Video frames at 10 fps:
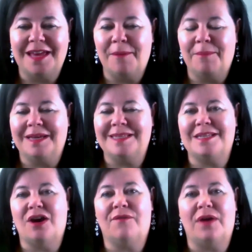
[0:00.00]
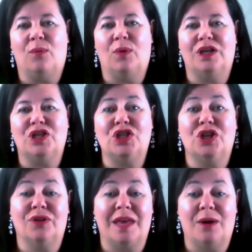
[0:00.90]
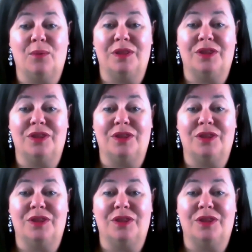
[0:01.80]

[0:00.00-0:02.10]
that myself, I want to share that with